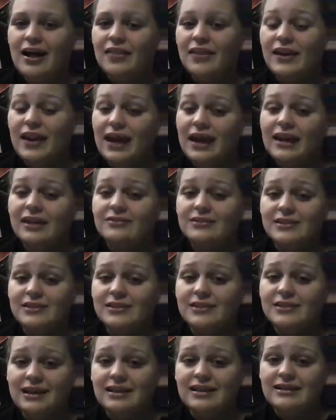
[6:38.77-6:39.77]
The negative
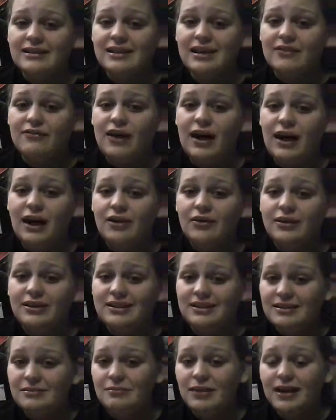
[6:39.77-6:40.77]
sides of how it
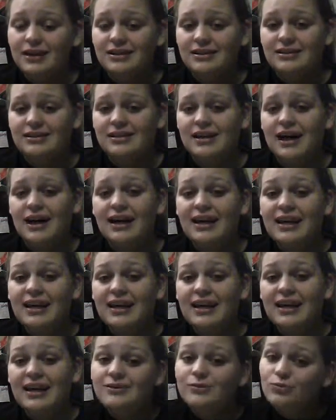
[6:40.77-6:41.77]
has impacted society
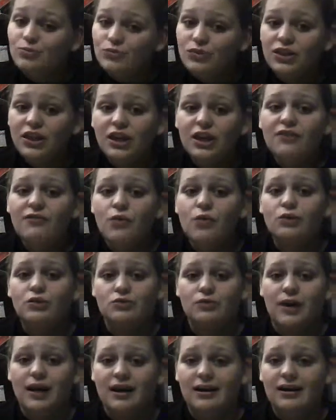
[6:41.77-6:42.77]
is the
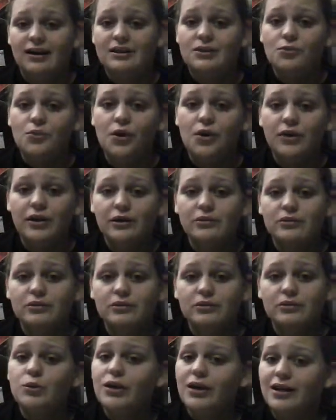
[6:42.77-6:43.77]
divorce rate. It's one of those
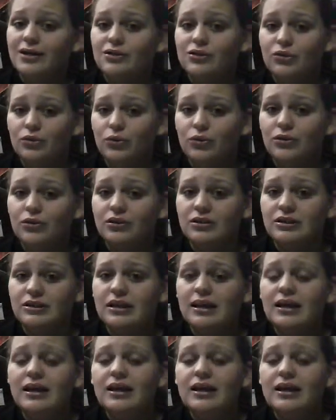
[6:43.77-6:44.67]
double-edged swords.